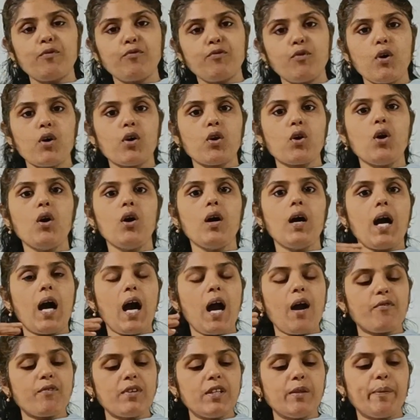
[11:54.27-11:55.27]
before or
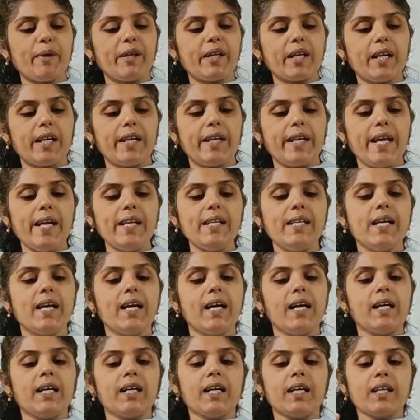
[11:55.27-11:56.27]
after the particular date,
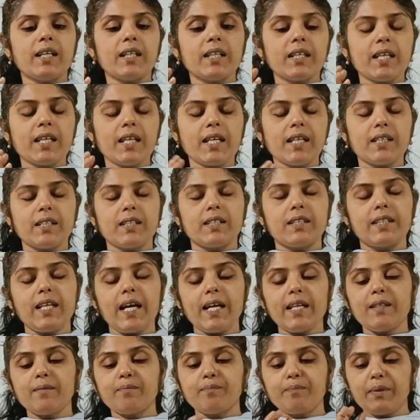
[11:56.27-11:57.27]

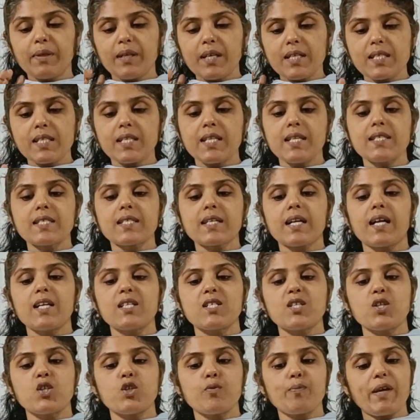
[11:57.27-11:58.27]
that person is
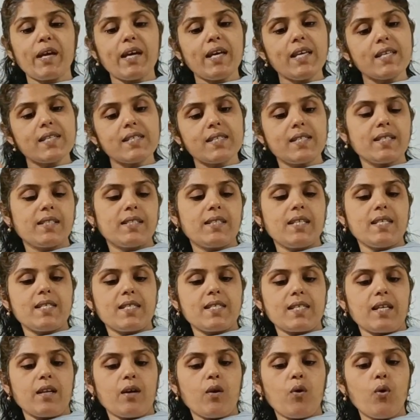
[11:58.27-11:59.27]
considered to be a
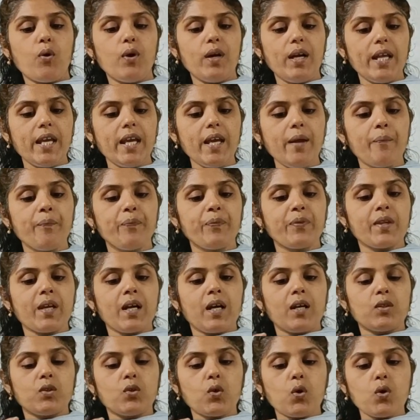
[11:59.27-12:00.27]
citizen. Only
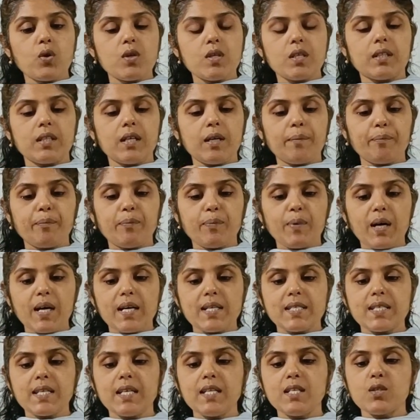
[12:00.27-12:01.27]
though the
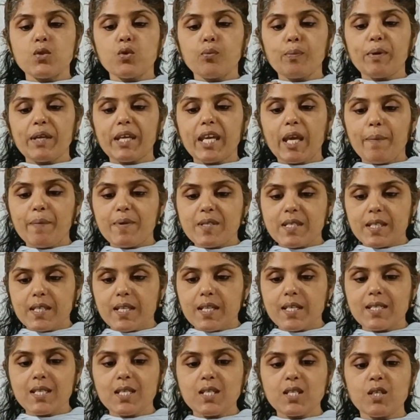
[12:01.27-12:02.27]
persons who became
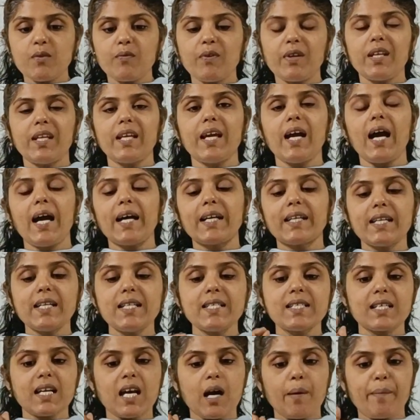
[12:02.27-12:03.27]
citizens of India at
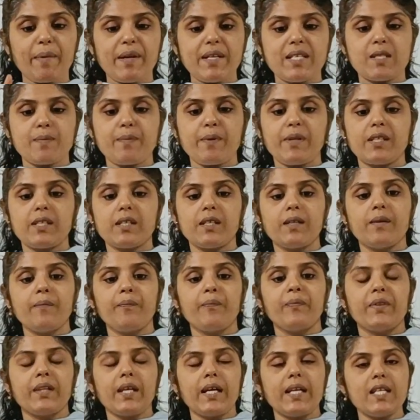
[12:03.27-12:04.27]
its commencement.
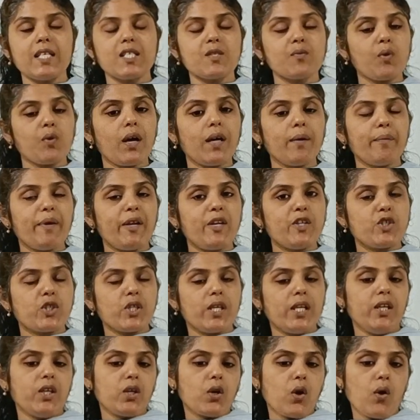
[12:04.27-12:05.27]
That what
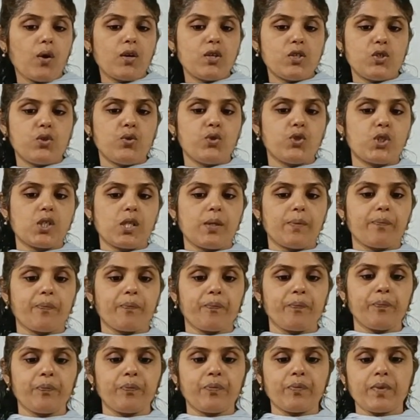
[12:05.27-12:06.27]
mentioned in Constitution.
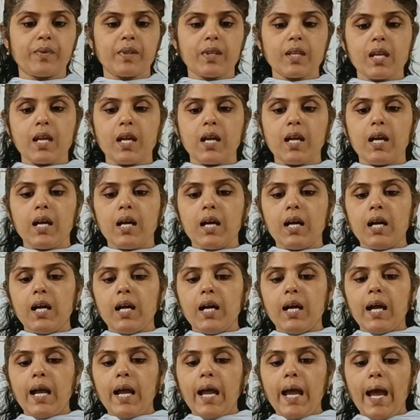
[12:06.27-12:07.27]

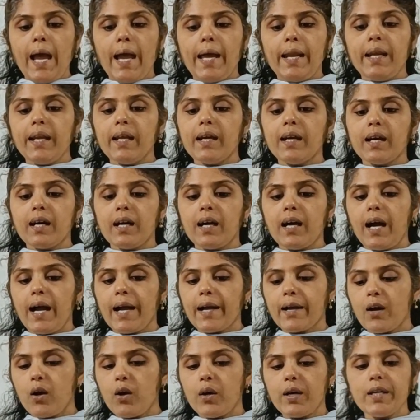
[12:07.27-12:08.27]
And
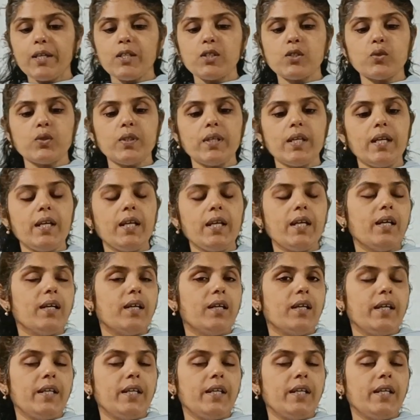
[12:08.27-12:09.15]
according to the